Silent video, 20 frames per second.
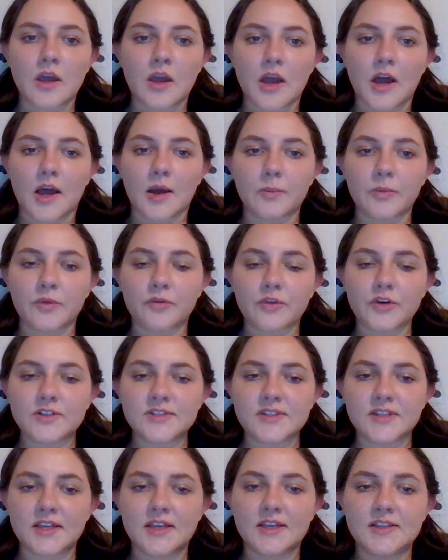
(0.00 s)
The first
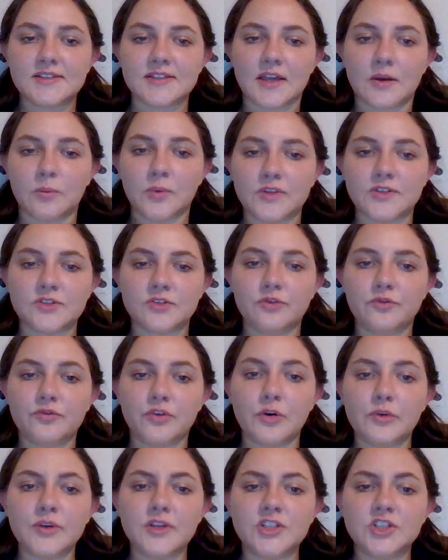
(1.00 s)
thing he said was to
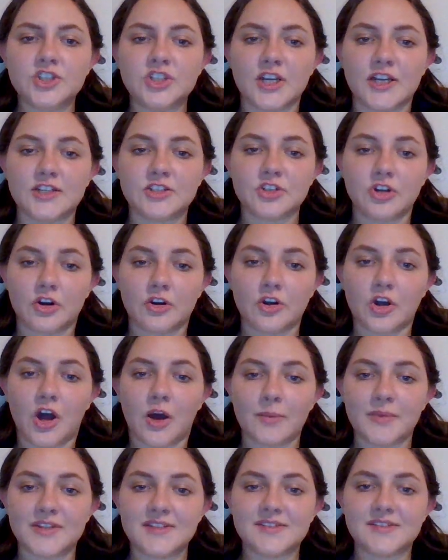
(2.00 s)
focus change on
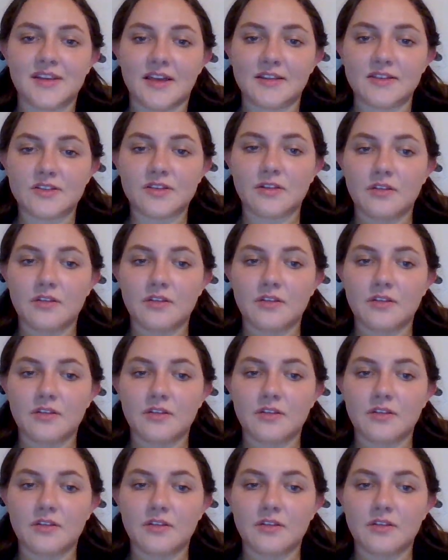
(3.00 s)
common sense,